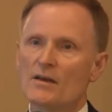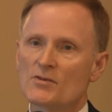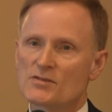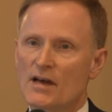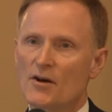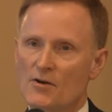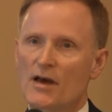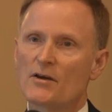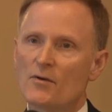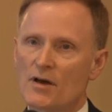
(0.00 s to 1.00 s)
he'll say,
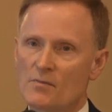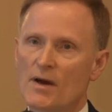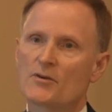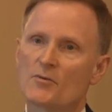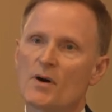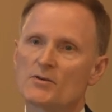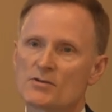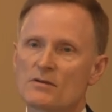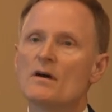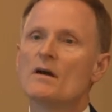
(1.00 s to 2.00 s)
okay, go ahead and make your
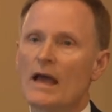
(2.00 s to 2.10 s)
motion,